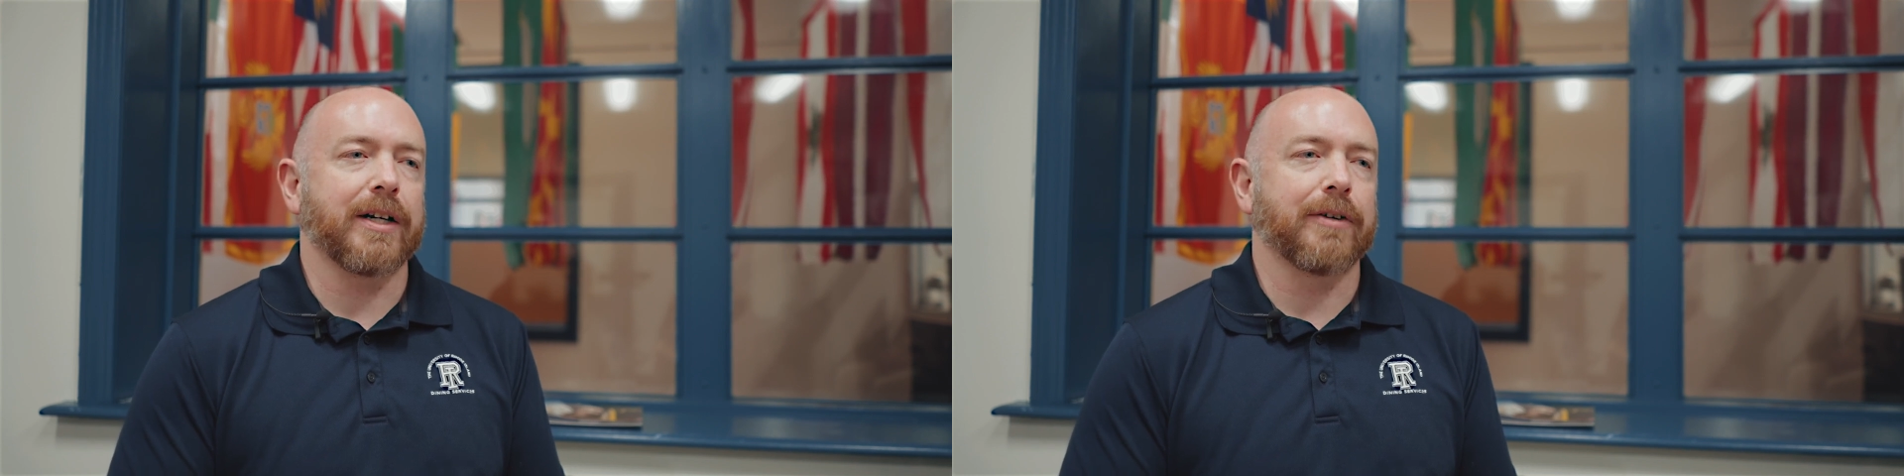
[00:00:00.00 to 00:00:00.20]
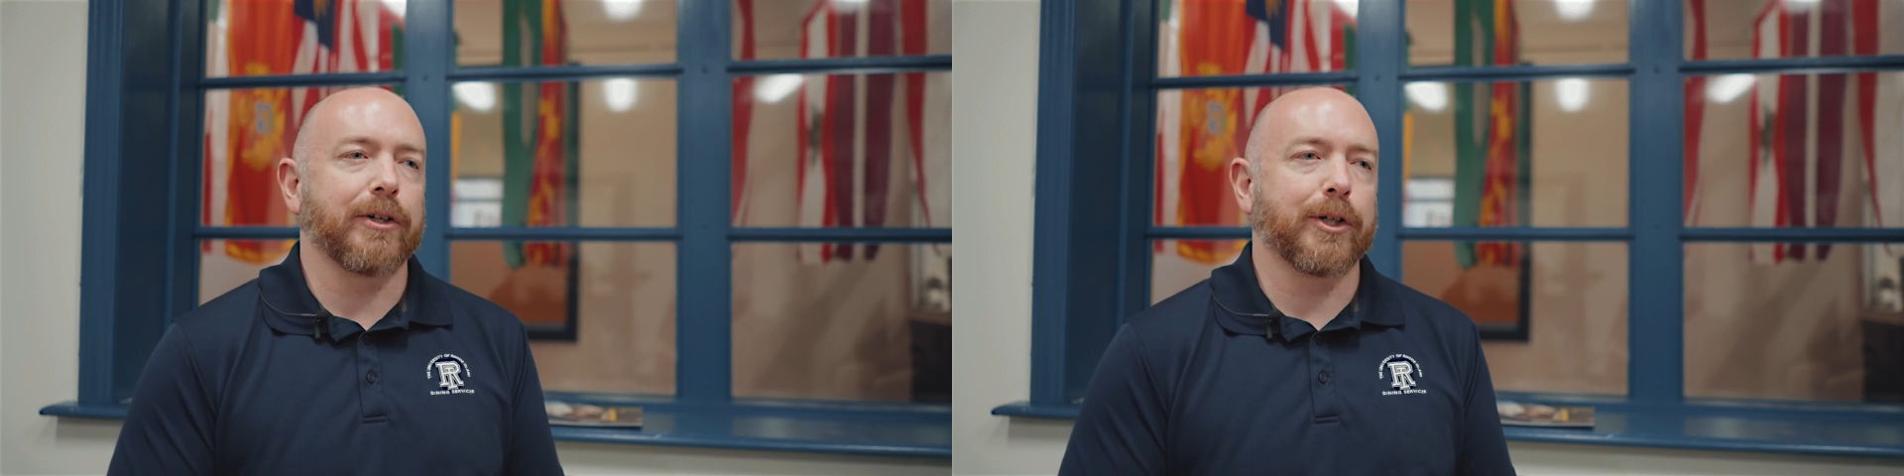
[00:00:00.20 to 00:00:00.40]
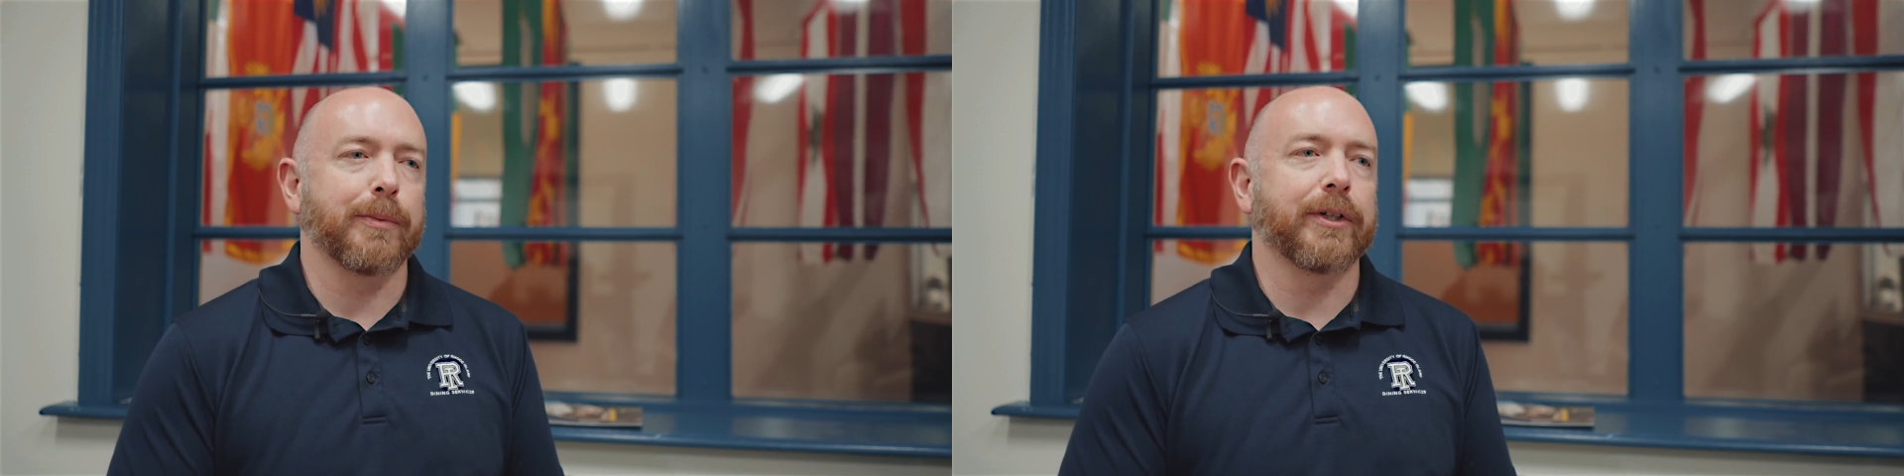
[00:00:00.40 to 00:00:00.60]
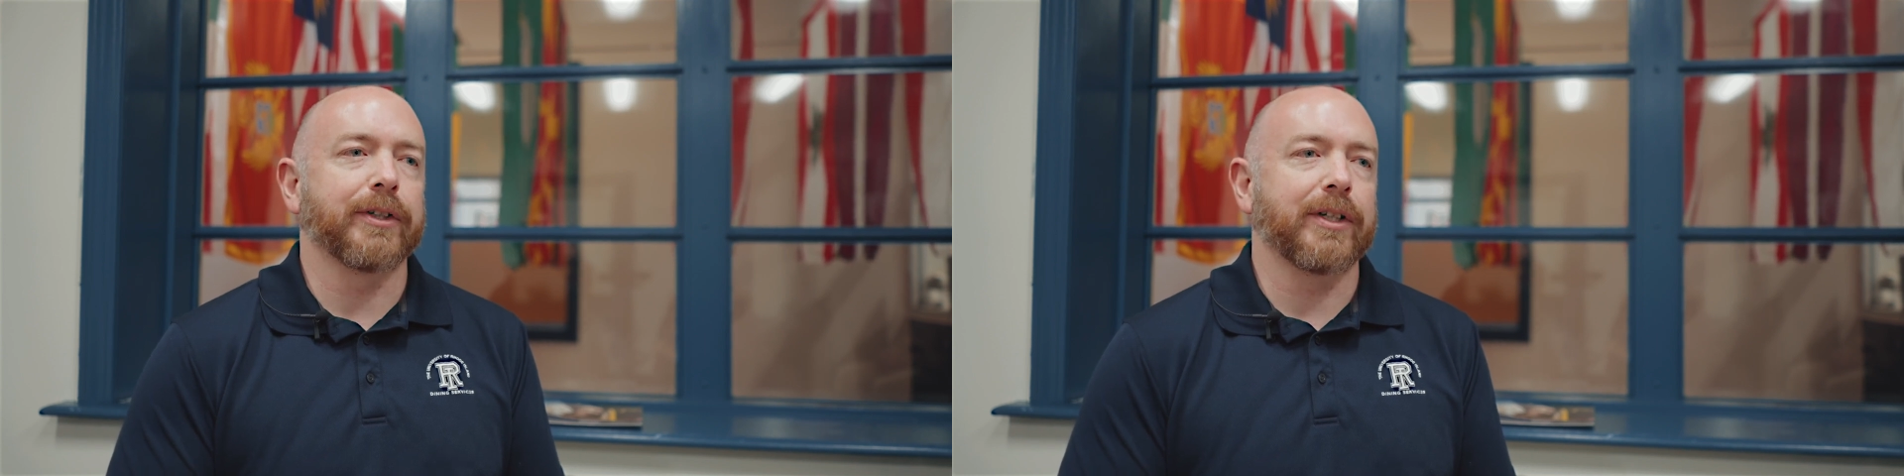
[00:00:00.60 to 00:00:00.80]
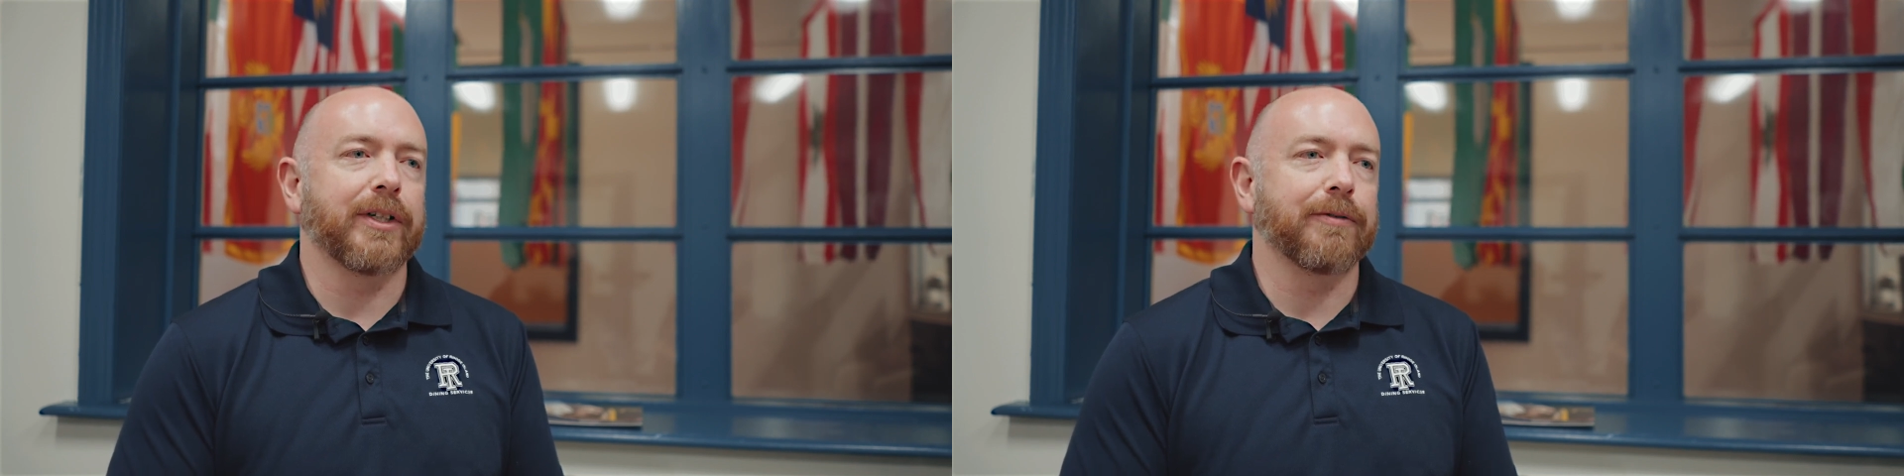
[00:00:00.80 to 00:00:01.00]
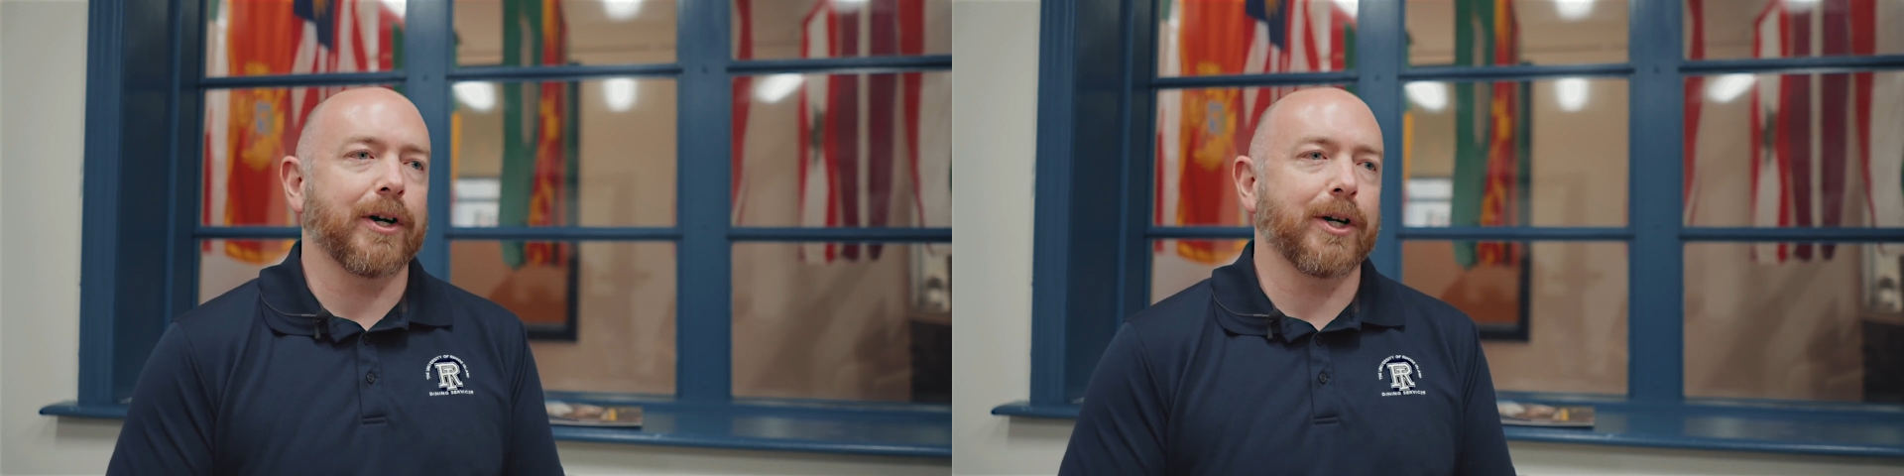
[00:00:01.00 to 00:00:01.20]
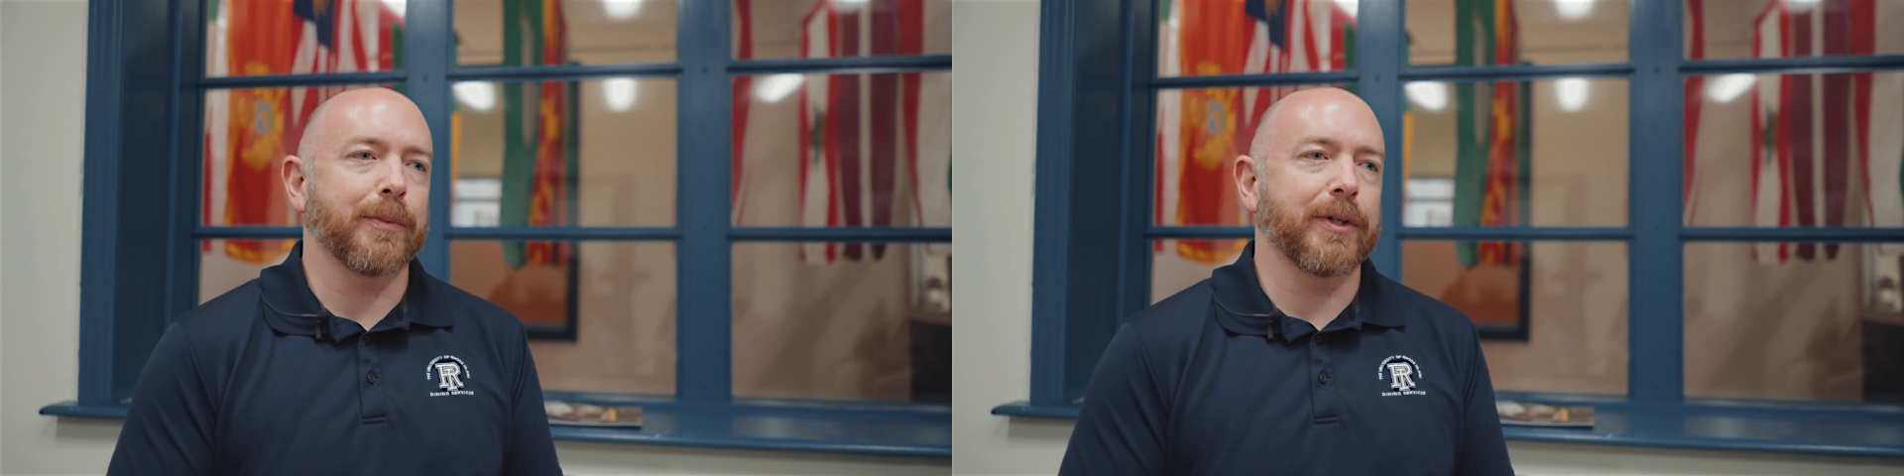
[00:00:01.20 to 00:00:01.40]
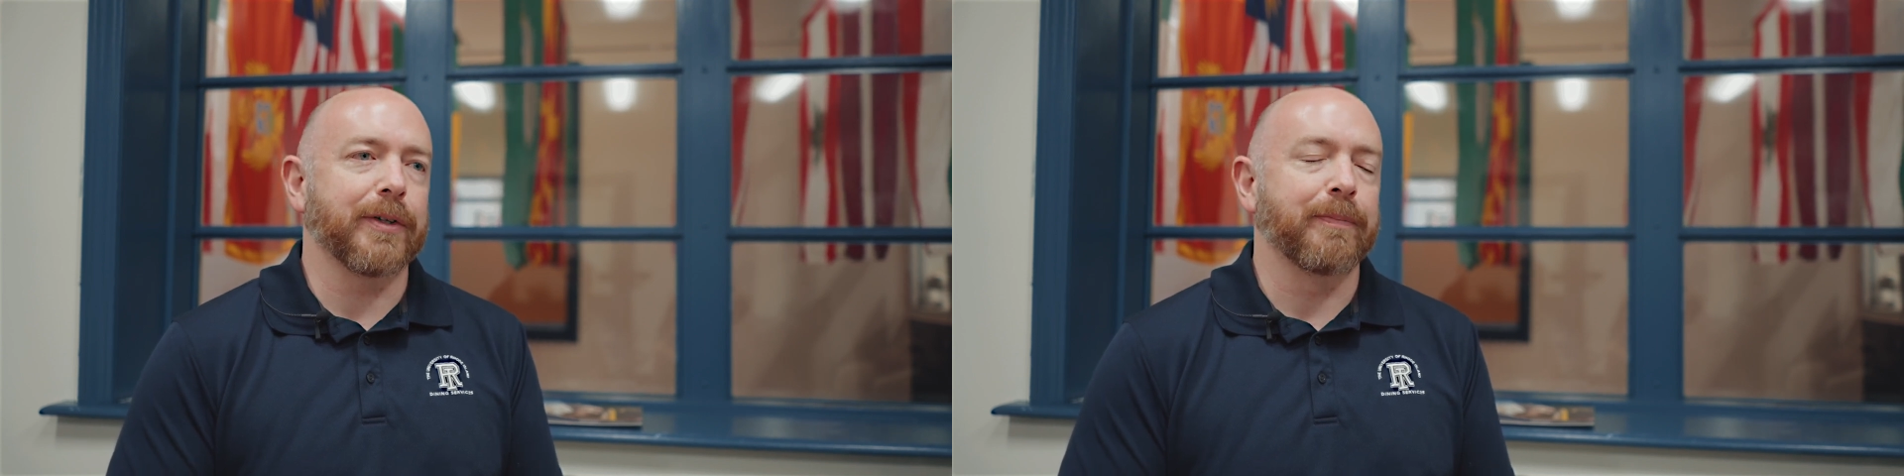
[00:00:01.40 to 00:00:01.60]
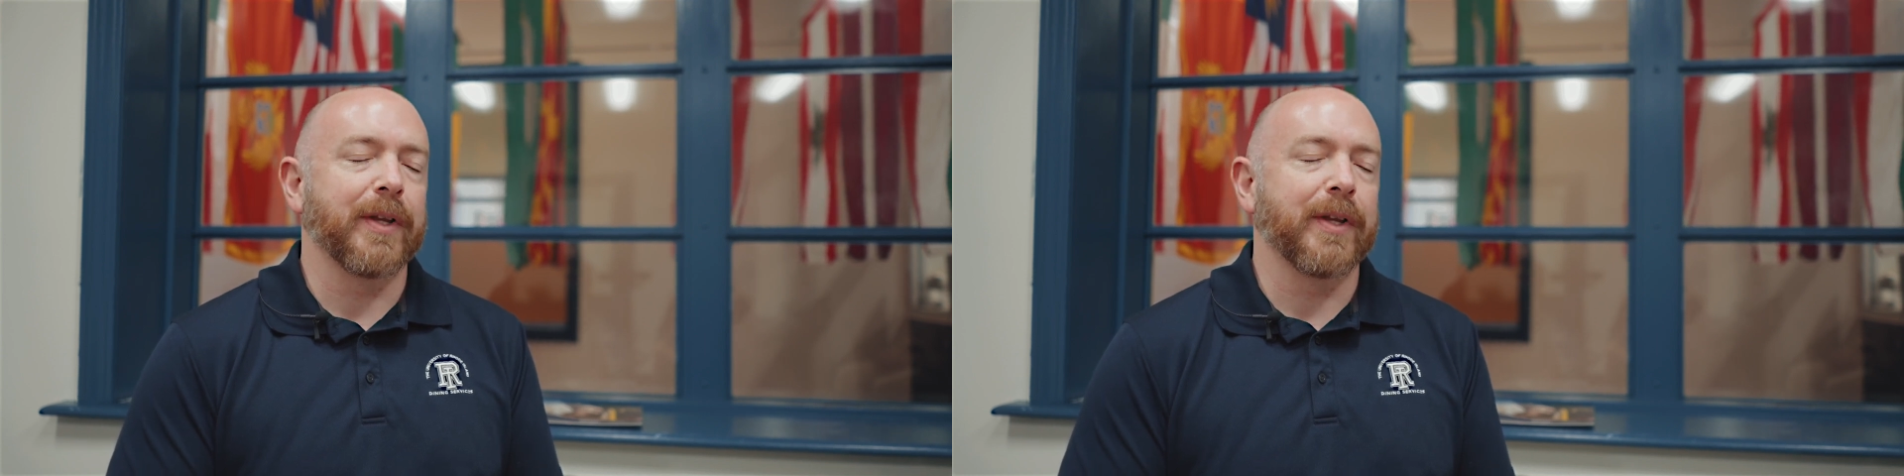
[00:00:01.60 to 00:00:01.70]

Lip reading: availability environment,